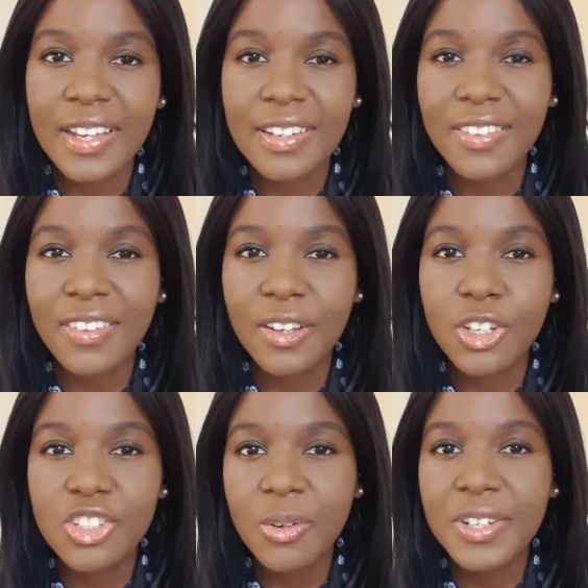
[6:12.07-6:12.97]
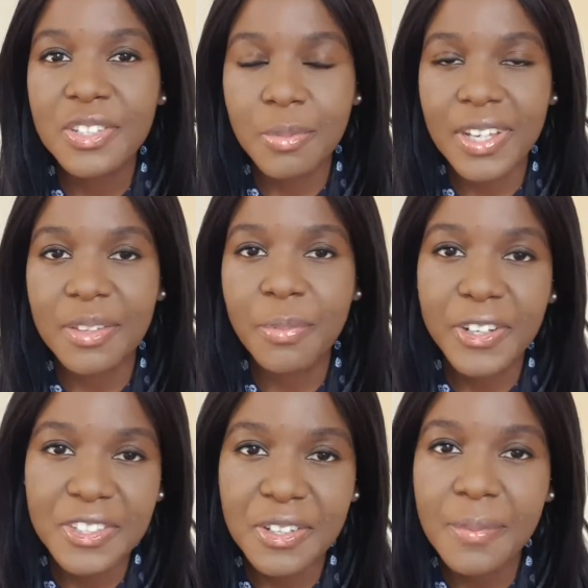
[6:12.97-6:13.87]
and so you don't want to be at the
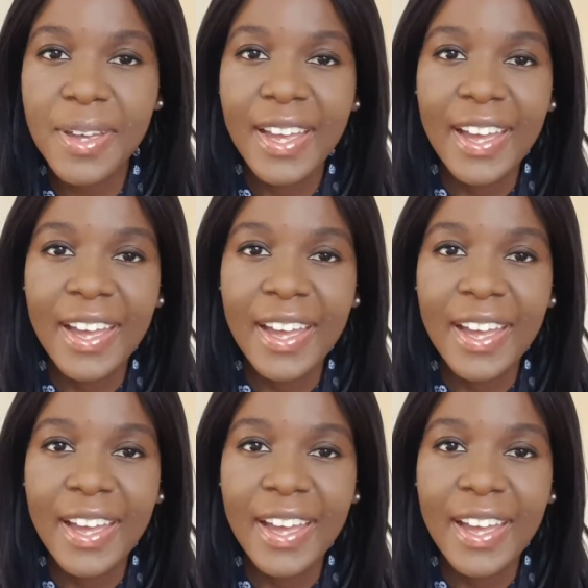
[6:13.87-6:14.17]
bottom.